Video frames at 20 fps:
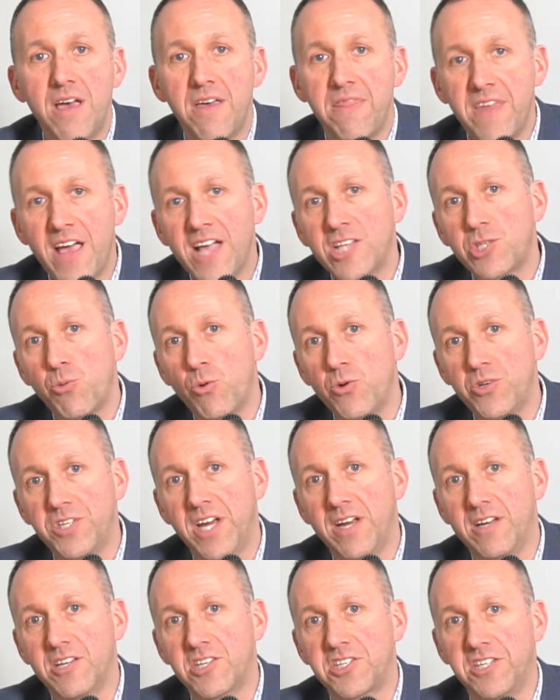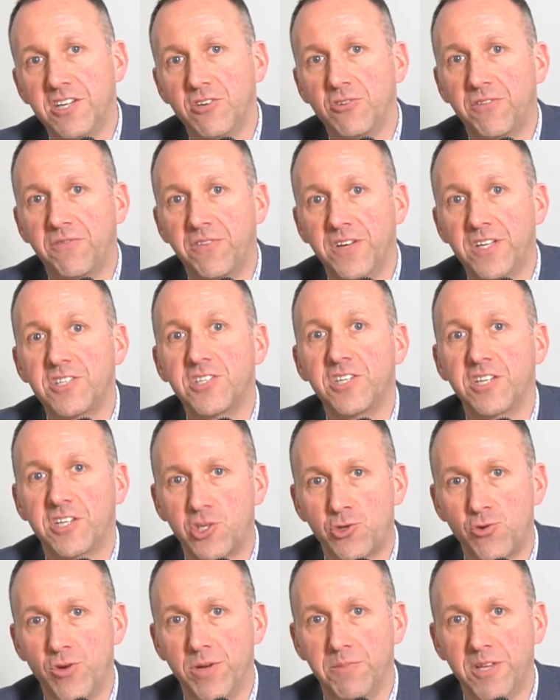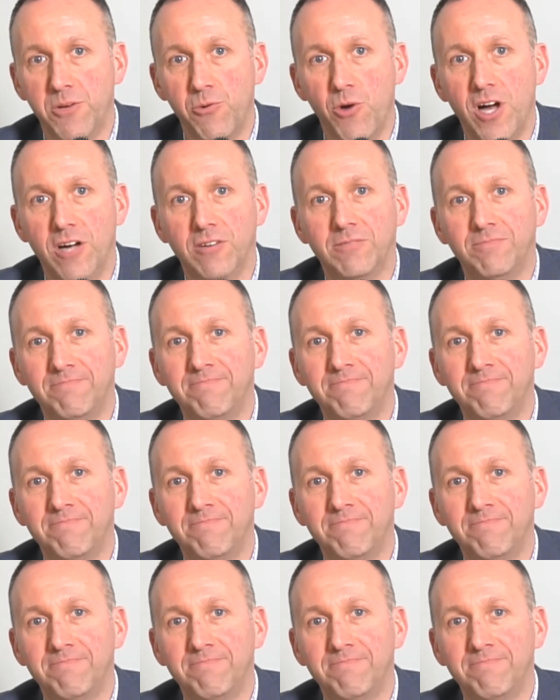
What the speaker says: that's where DataStealth fits extremely well.